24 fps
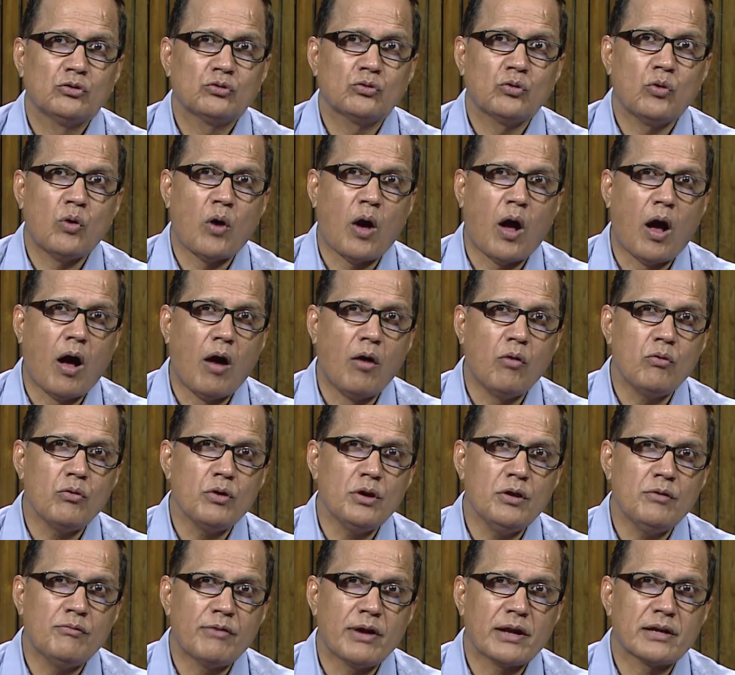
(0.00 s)
So,
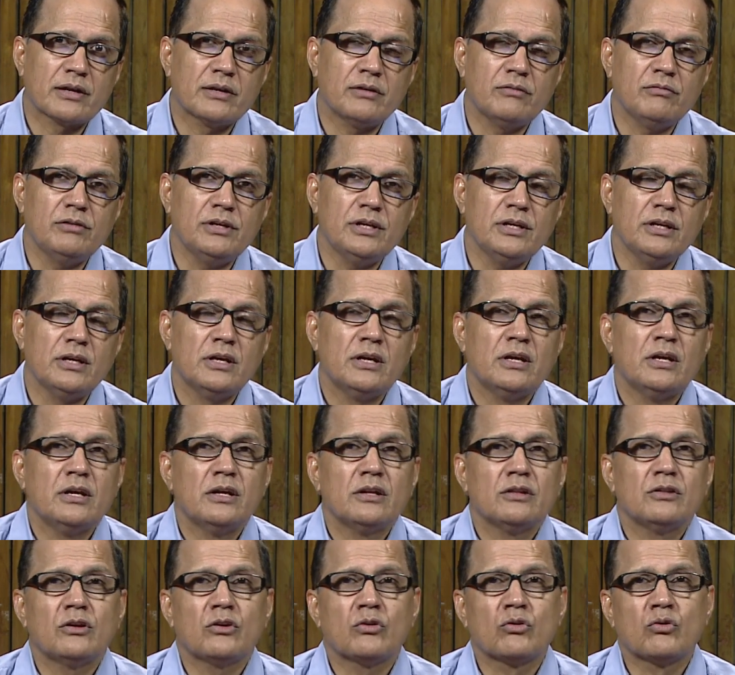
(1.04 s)
how effectively
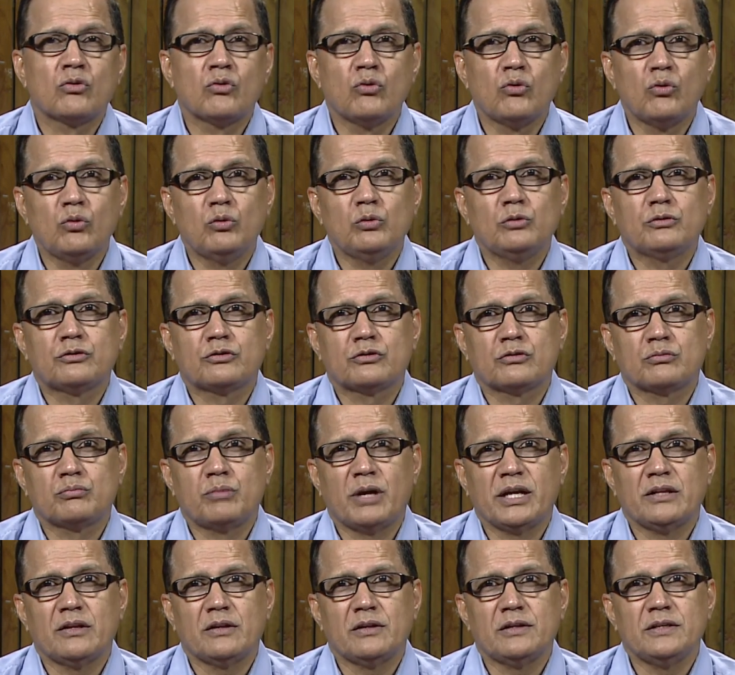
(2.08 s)
the rules
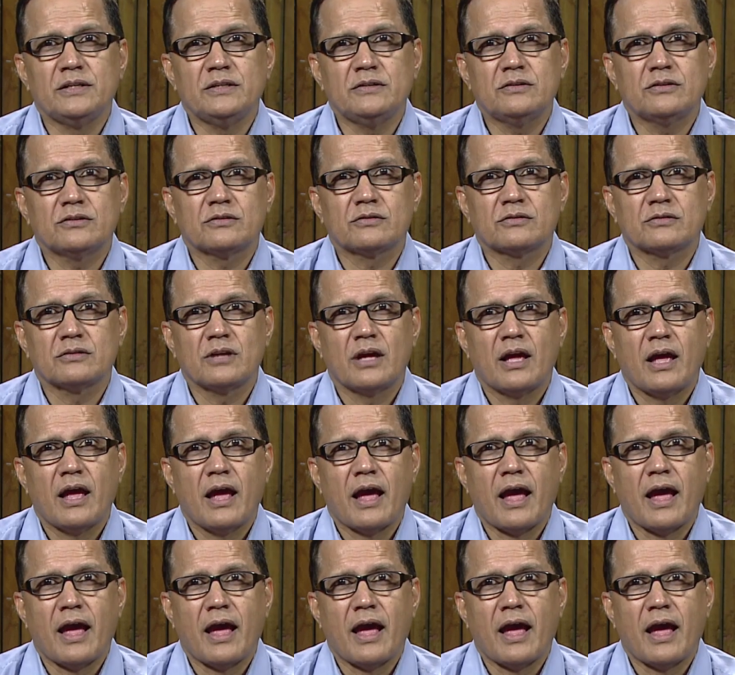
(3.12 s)
by the leaders